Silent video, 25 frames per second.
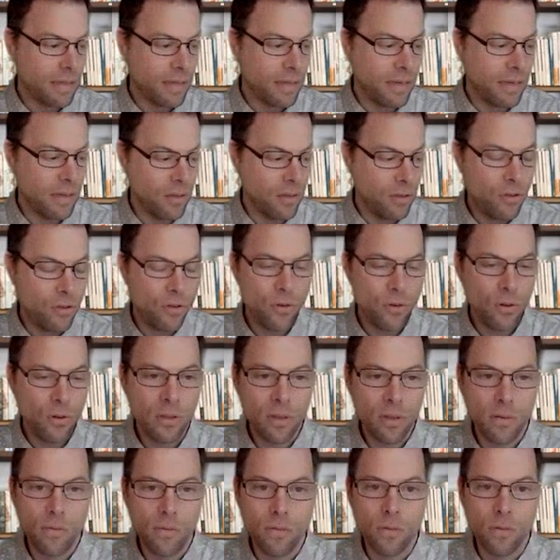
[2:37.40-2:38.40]
that
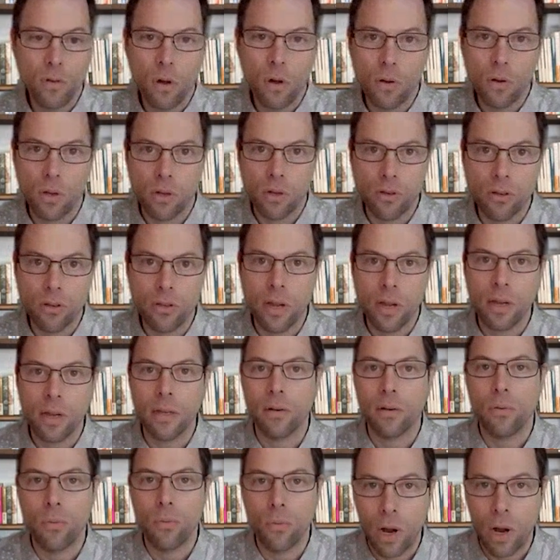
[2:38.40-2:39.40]
intuitive knowledge
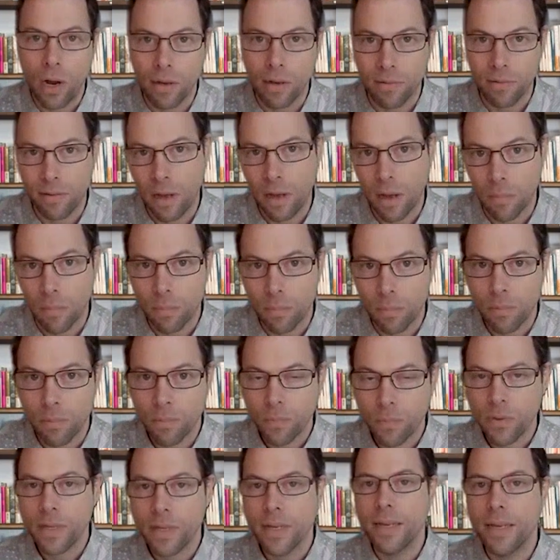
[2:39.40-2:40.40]
then rise up.
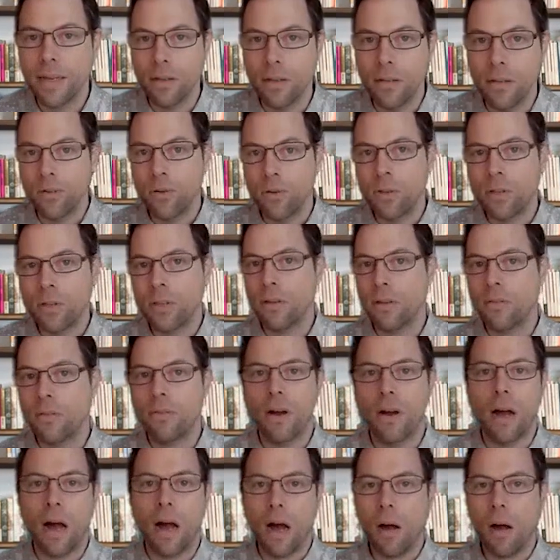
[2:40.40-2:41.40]

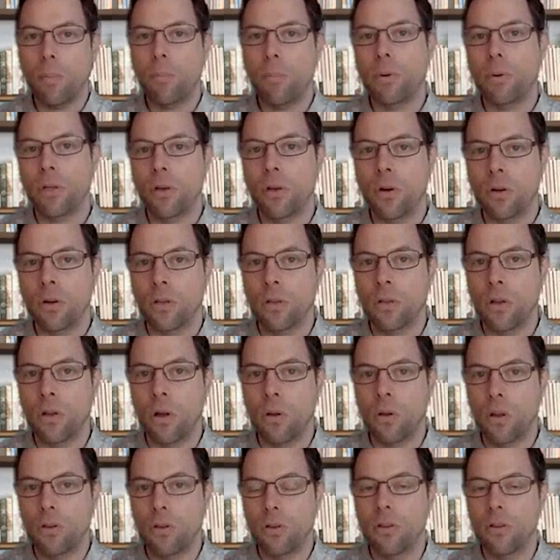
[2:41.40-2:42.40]
Intuitive a priori
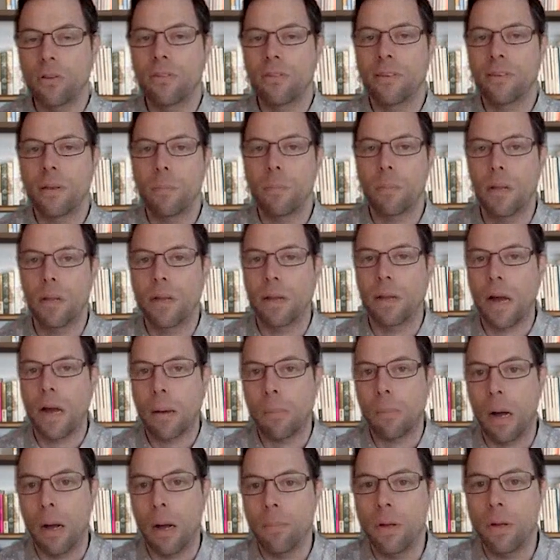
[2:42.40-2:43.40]
knowledge simply
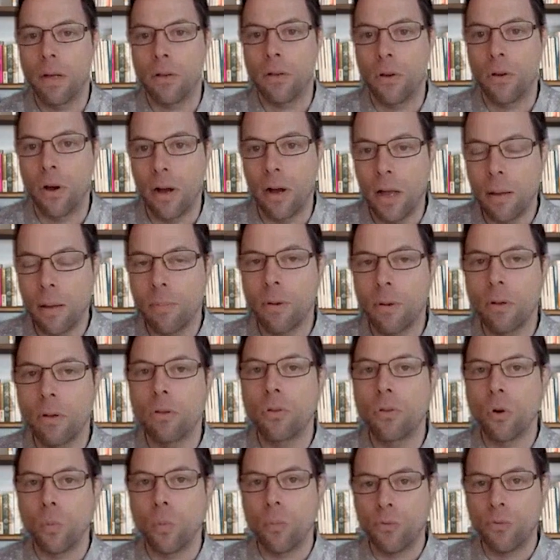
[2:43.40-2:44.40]
come up and you're able
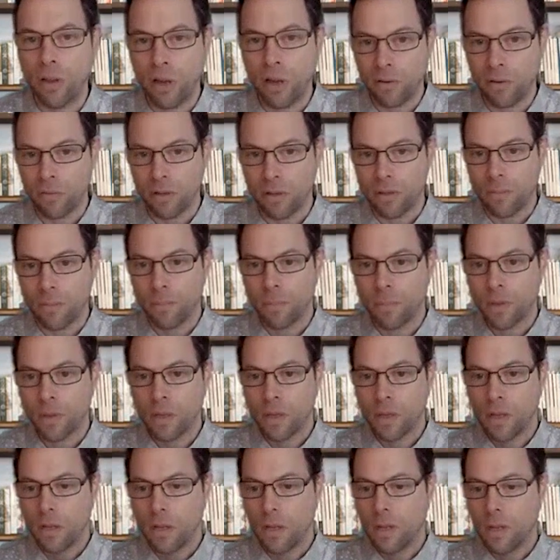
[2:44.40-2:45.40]
to observe it.
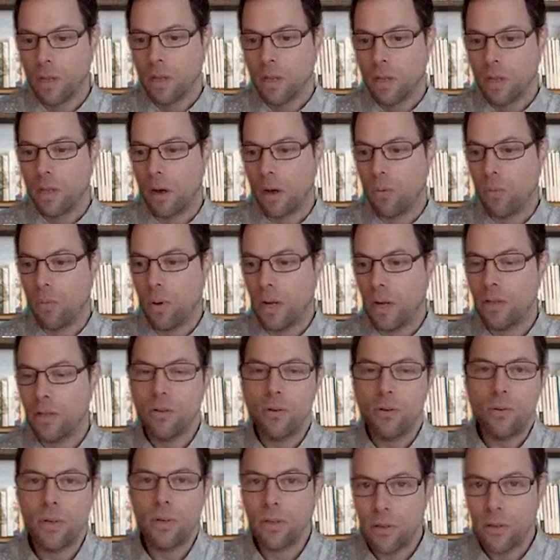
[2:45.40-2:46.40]
Now, what
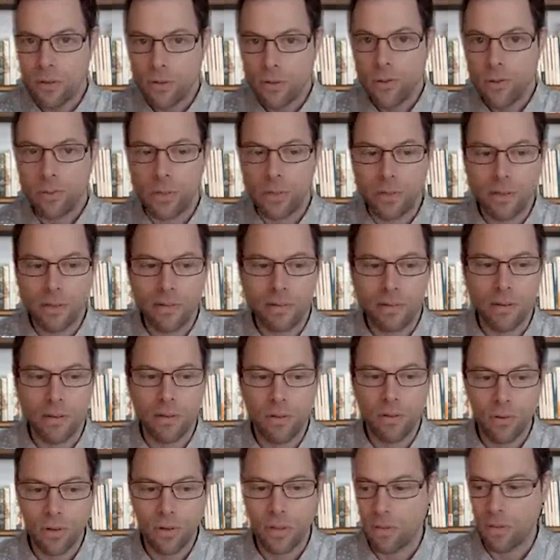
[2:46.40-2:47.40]
do we do when this
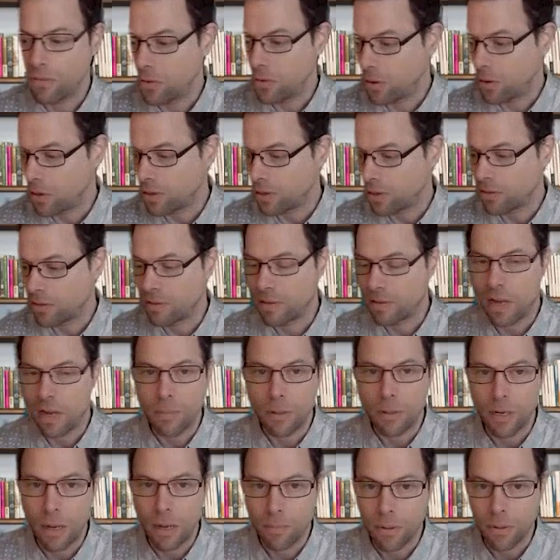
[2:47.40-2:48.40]
intuitive knowledge is
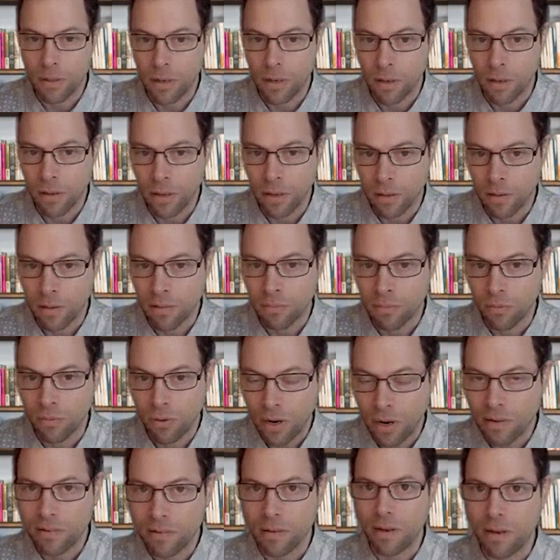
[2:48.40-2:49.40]
coming up and is
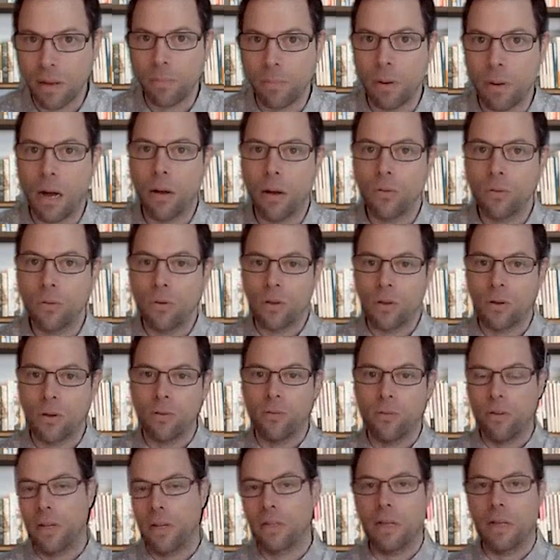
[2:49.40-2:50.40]
rising up? How do we
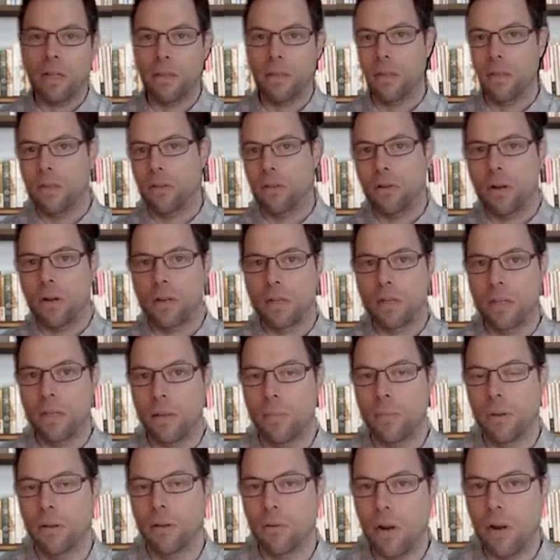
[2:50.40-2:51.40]
convert that into
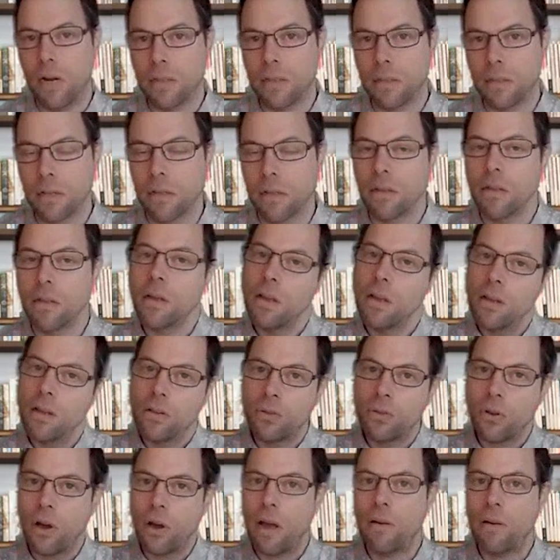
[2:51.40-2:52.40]
academic writing?
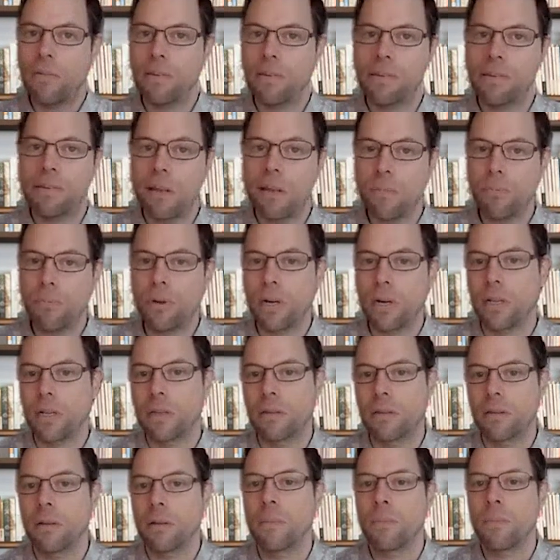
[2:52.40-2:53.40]
So I have a
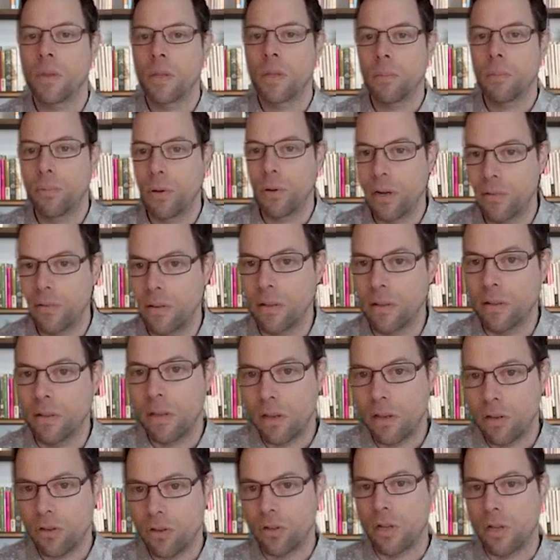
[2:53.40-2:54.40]
separate
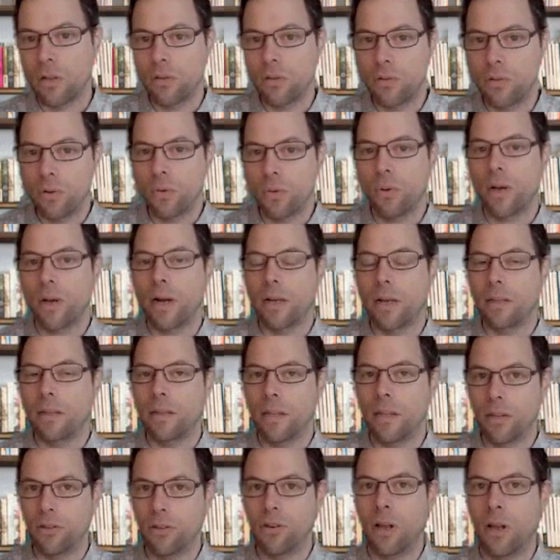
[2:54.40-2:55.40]
presentation and tool where I
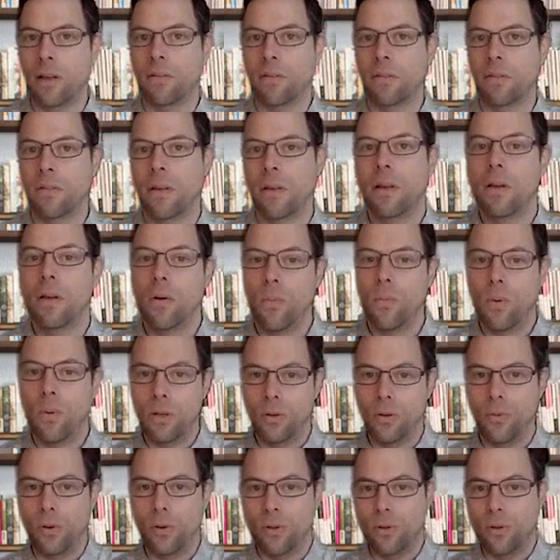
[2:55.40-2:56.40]
teach us
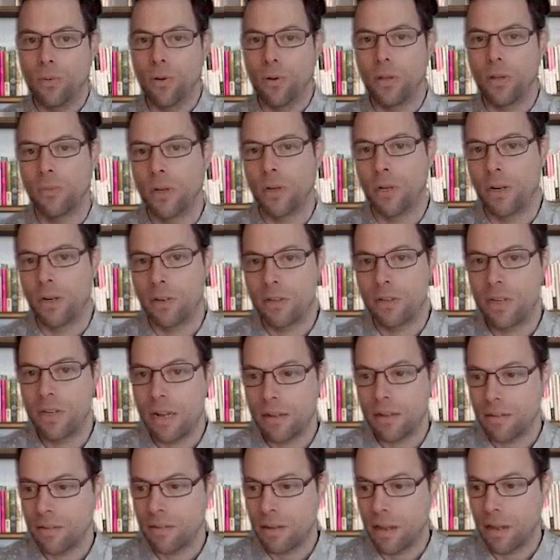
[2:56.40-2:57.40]
what do we do when we reach
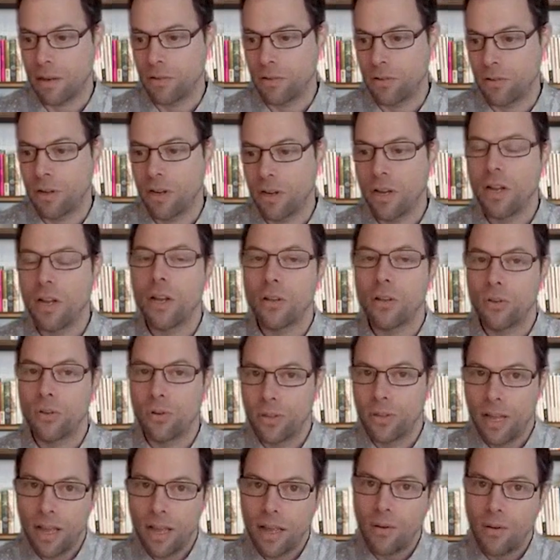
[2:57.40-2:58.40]
that stage.
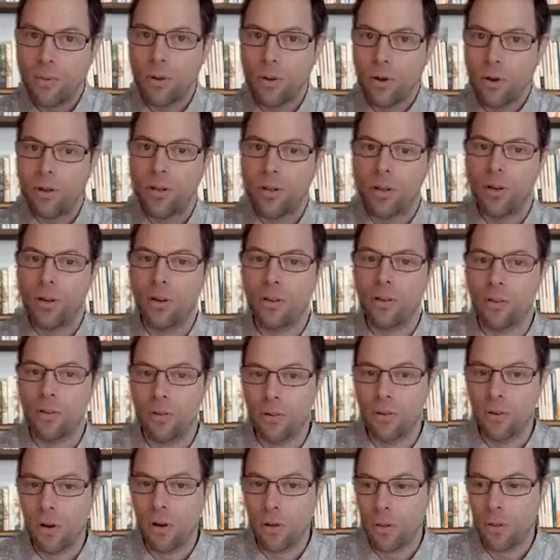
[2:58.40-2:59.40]
Today, we're only going
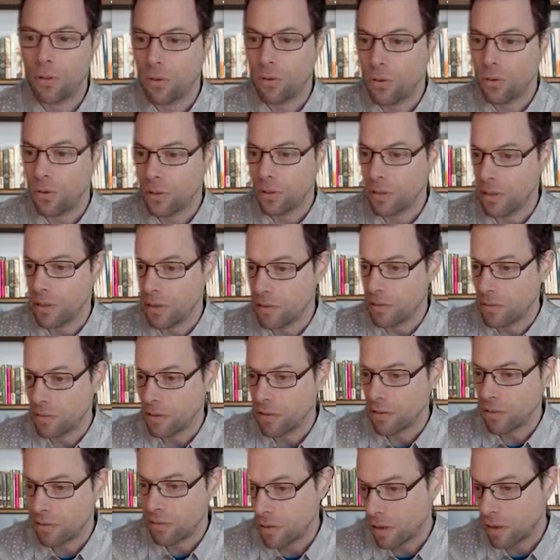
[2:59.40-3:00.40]
to go through
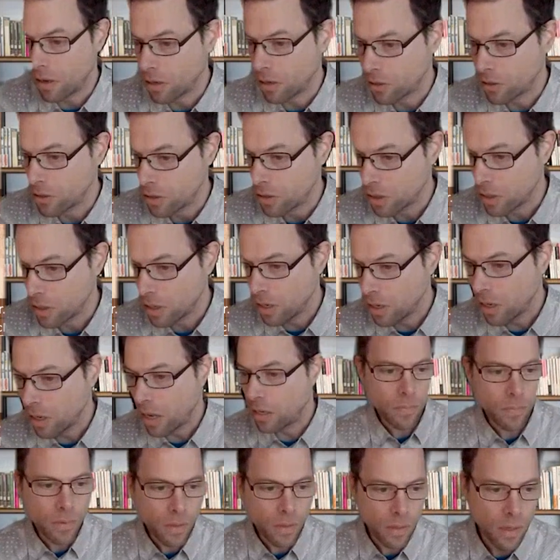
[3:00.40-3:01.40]
this stage.
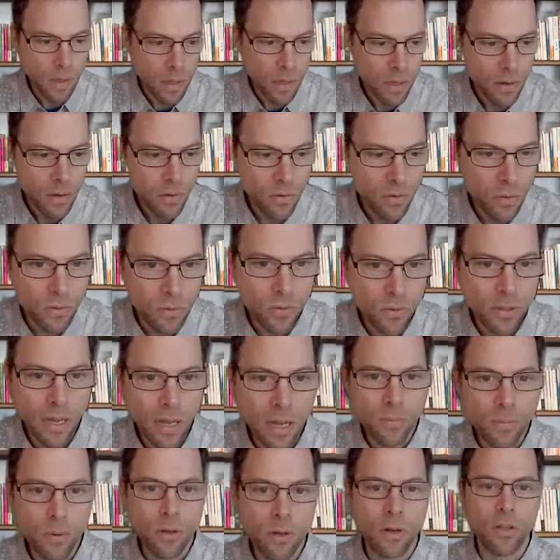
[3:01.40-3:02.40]
So
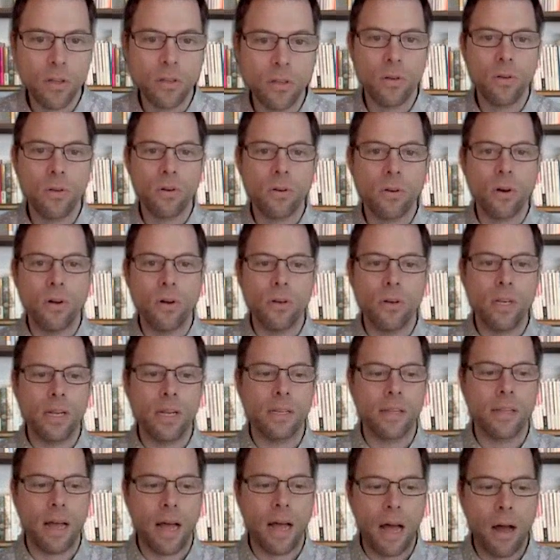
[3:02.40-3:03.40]
today we're going to look only
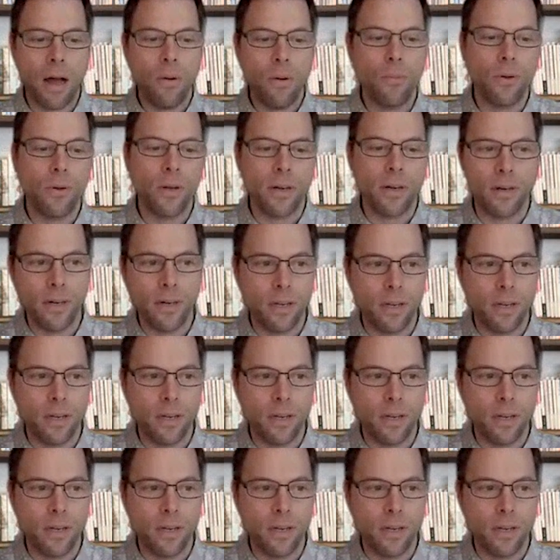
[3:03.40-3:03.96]
at how we